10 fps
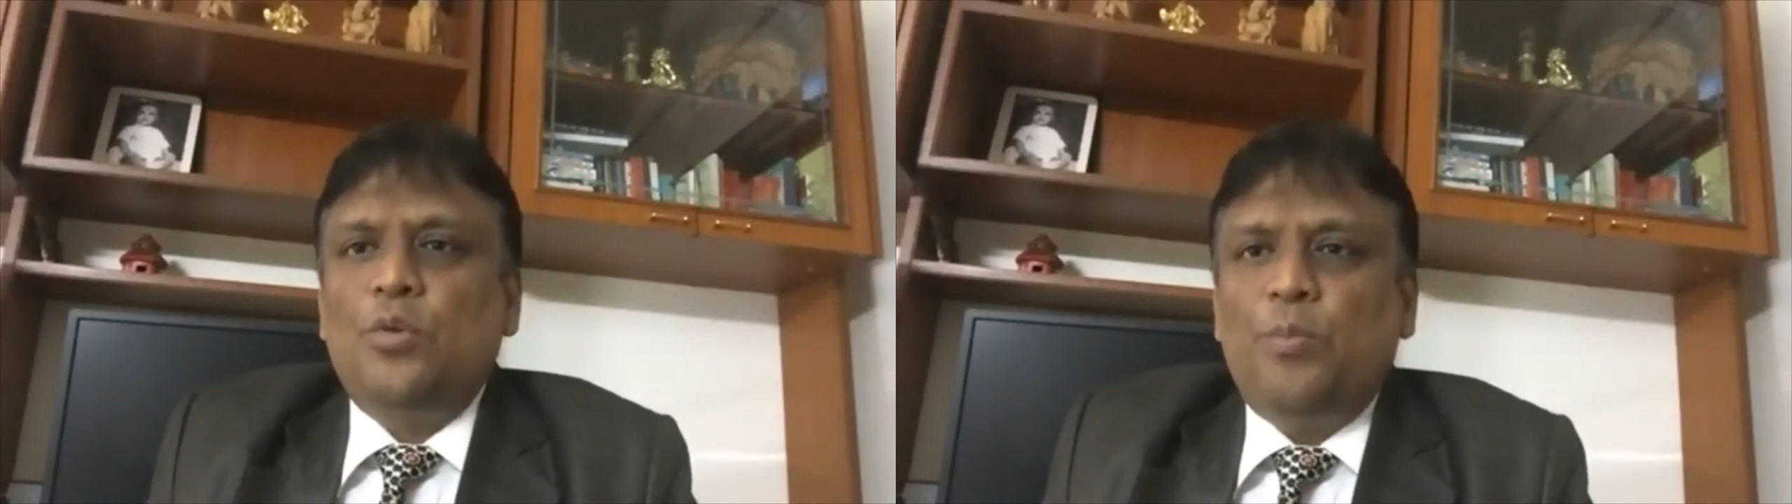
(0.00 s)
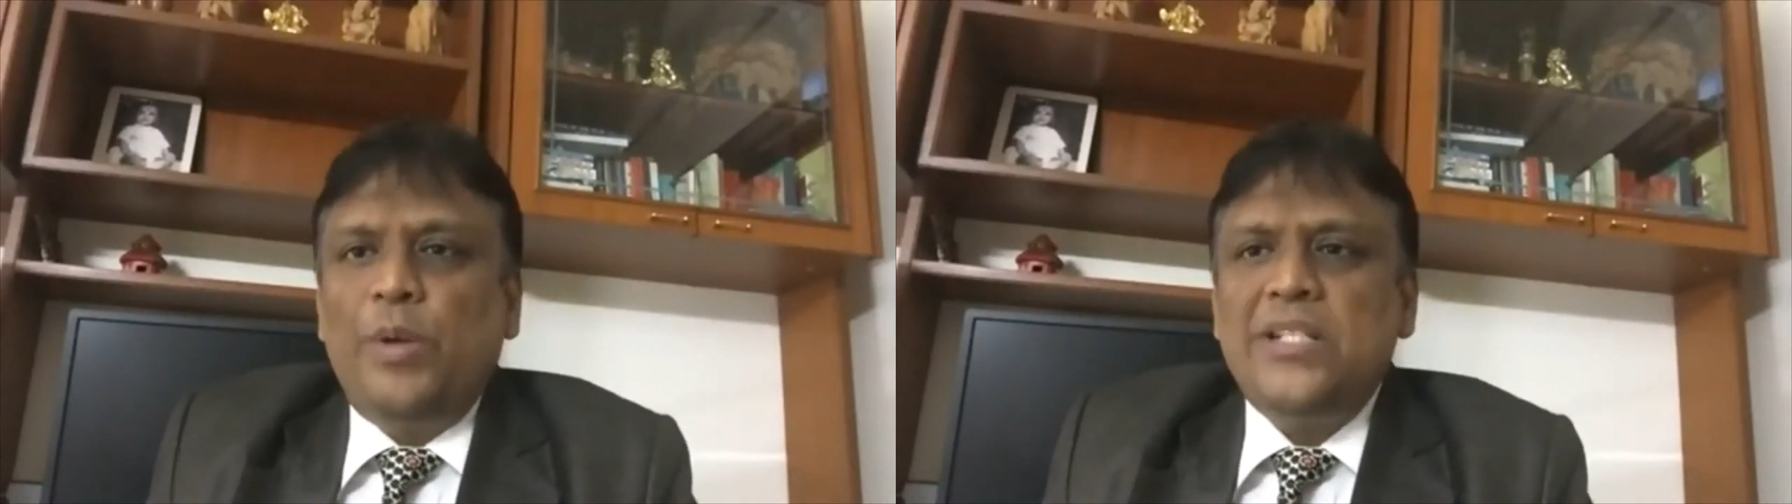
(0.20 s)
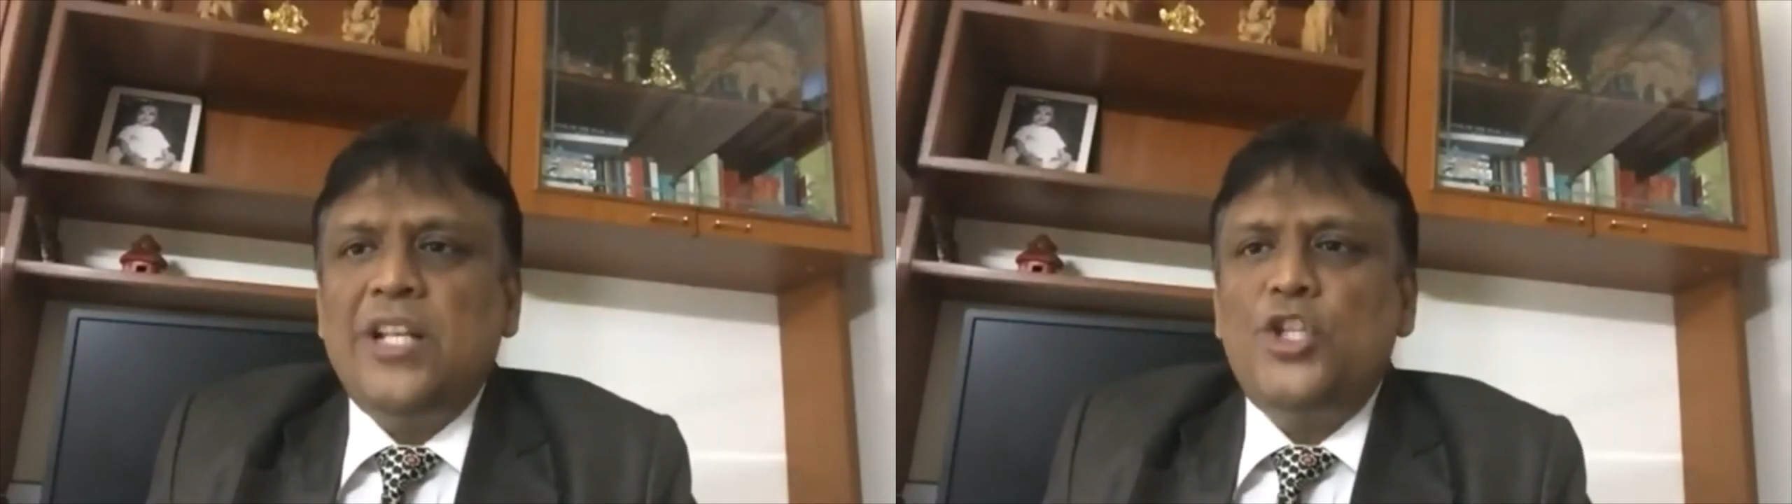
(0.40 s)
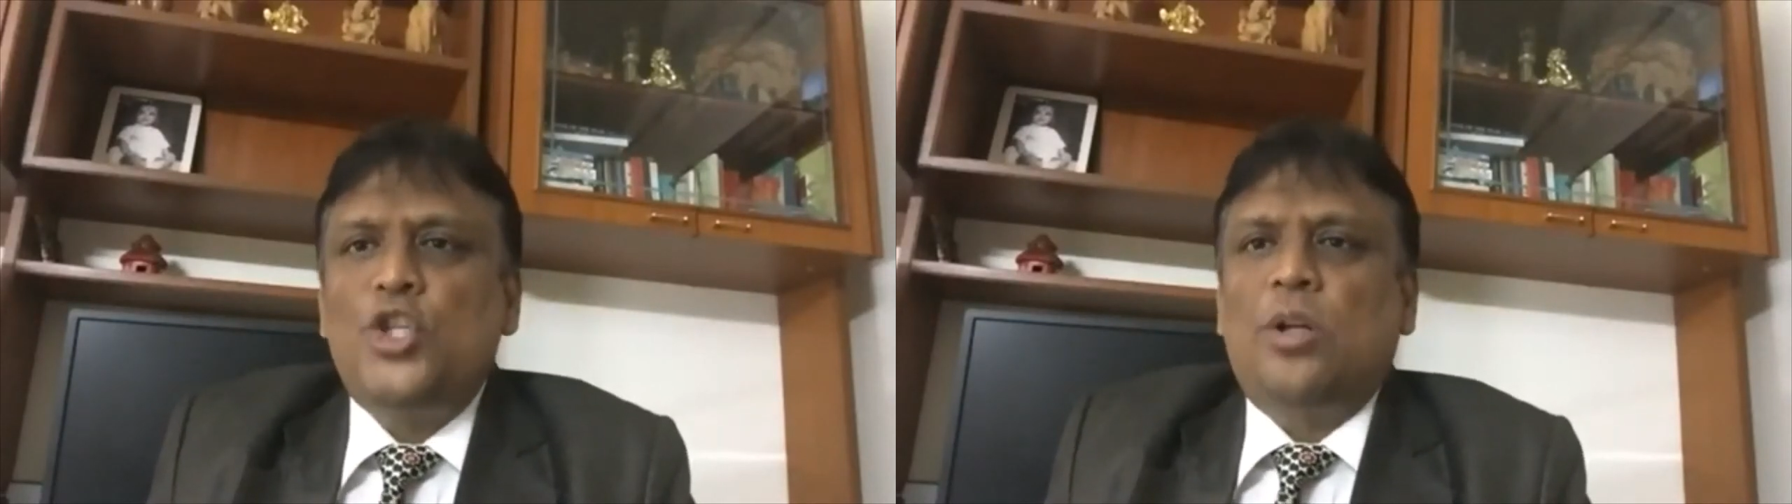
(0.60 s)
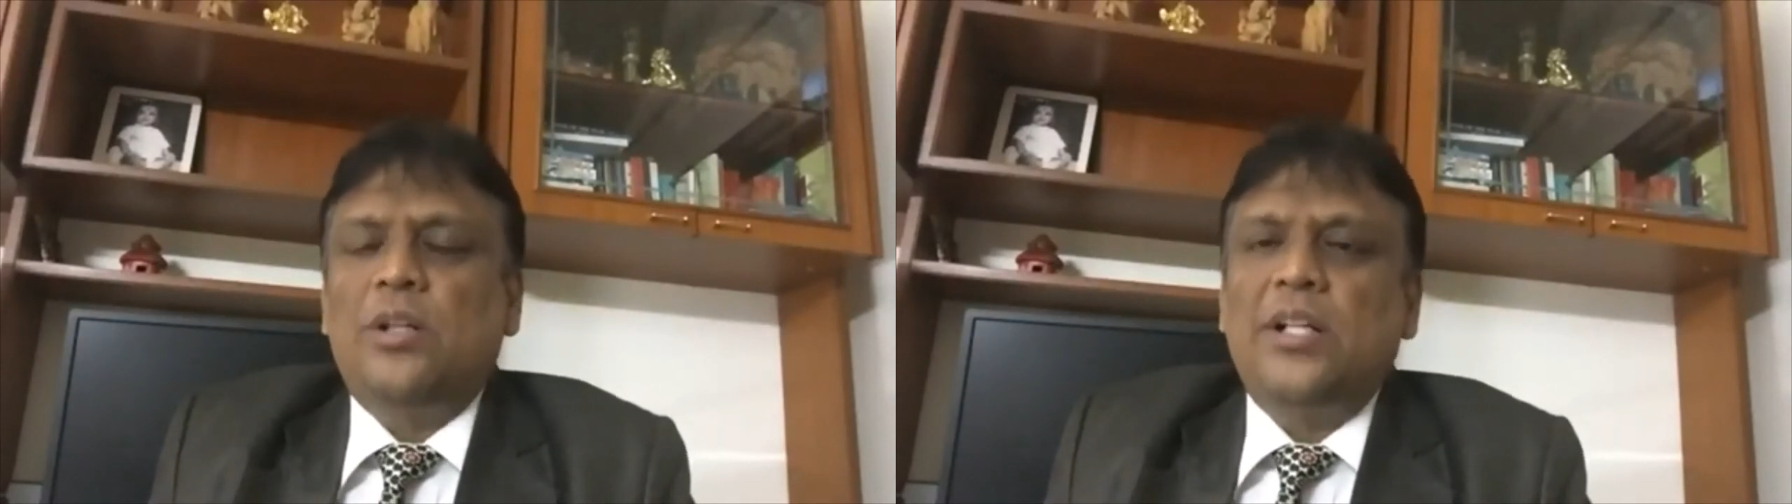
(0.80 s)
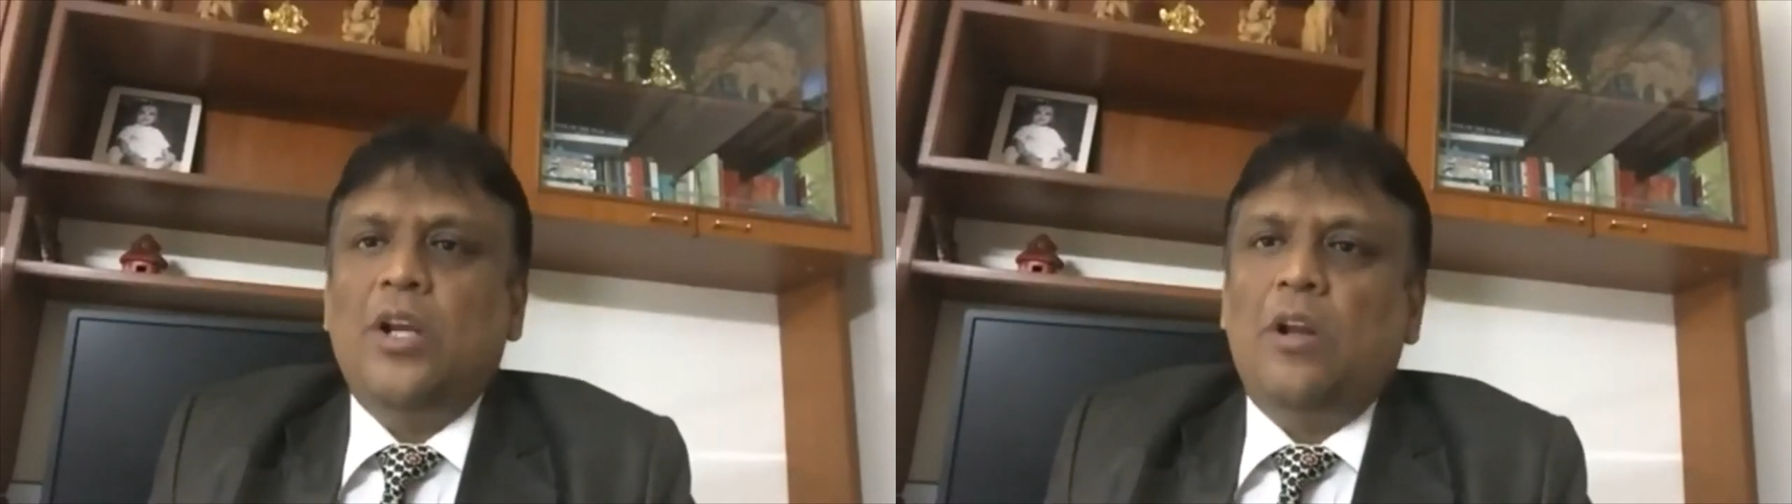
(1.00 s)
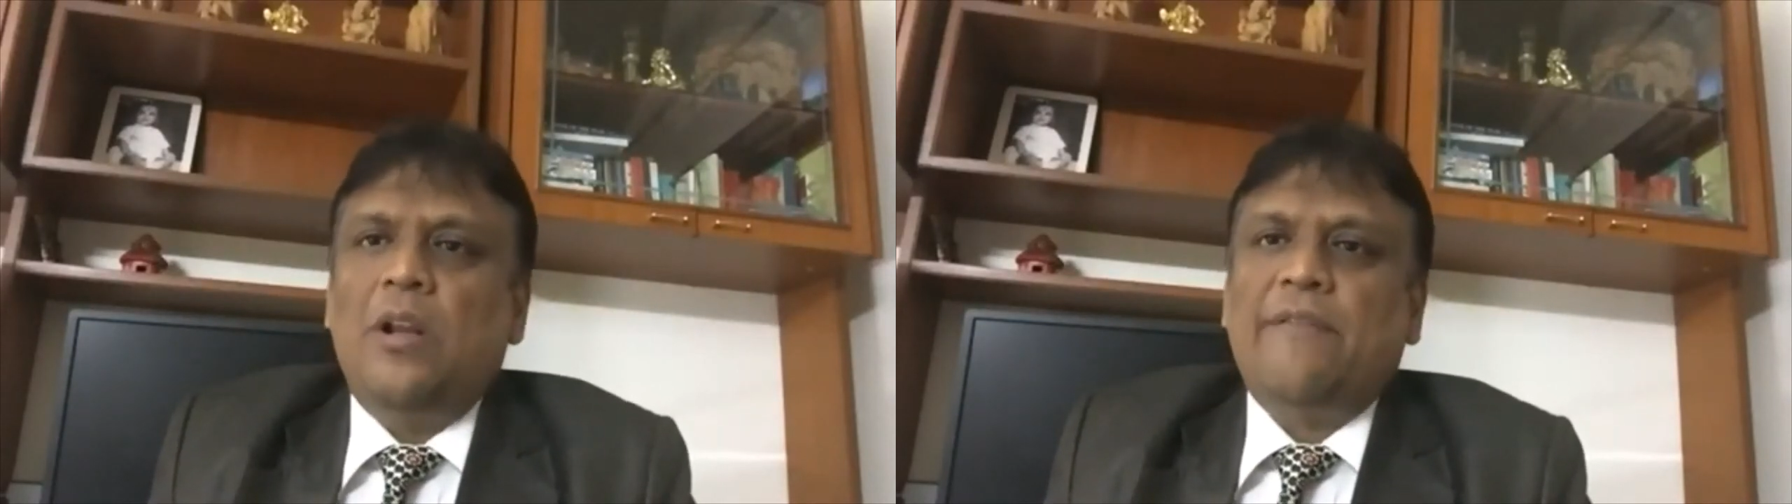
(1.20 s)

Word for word: So please ensure that they all are